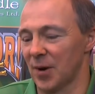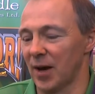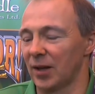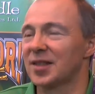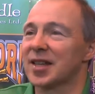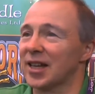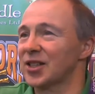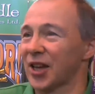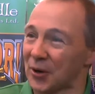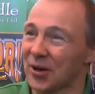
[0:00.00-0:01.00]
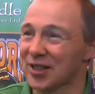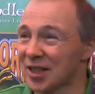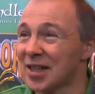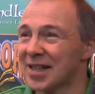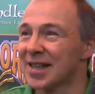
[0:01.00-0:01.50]
well, second
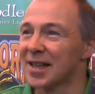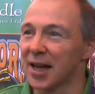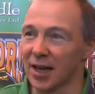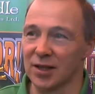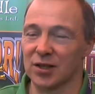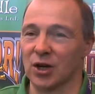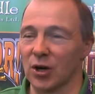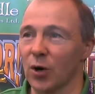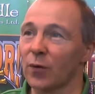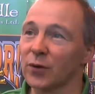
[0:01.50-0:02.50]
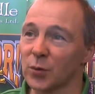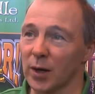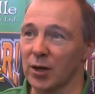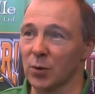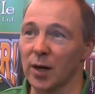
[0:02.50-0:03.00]
generation. It started off in
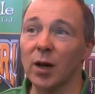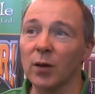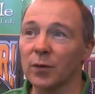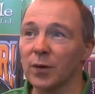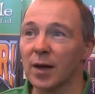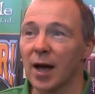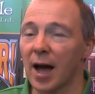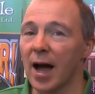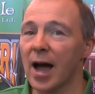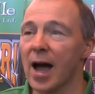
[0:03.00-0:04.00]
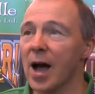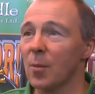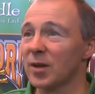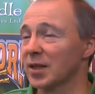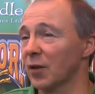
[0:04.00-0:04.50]
2012.
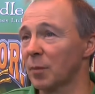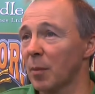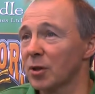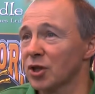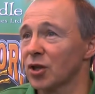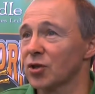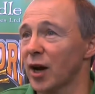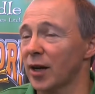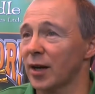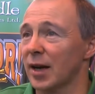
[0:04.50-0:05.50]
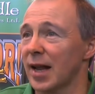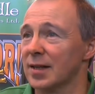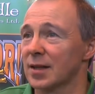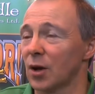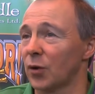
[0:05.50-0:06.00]
We self-published it, tried it at
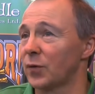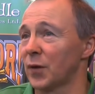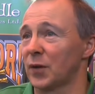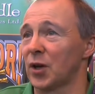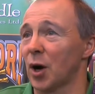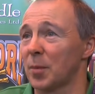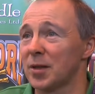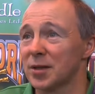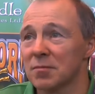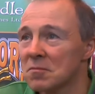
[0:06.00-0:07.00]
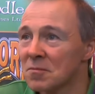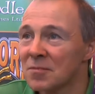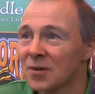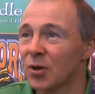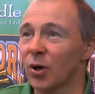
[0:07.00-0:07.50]
Essen, 150 copies.
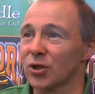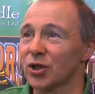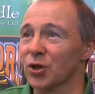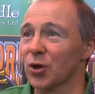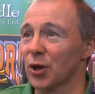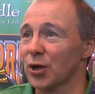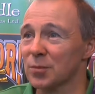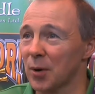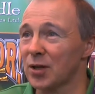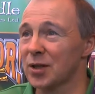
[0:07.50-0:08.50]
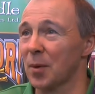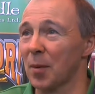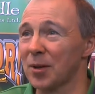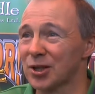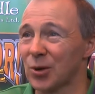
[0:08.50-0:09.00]
Cost us £2,000 to
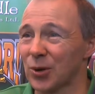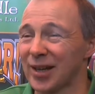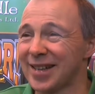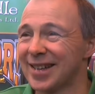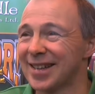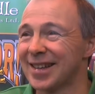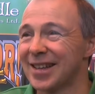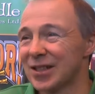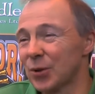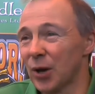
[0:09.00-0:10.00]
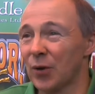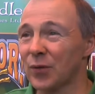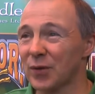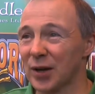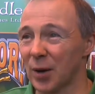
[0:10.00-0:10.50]
publish locally. Sold
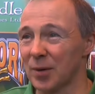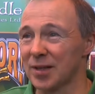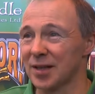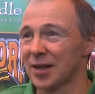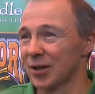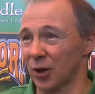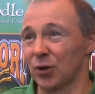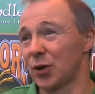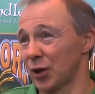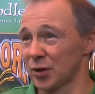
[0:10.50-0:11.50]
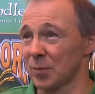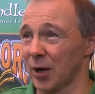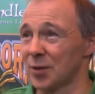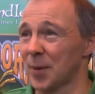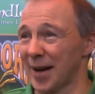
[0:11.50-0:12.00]
150 copies, got
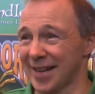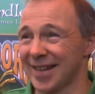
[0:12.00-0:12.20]
£2,000 back.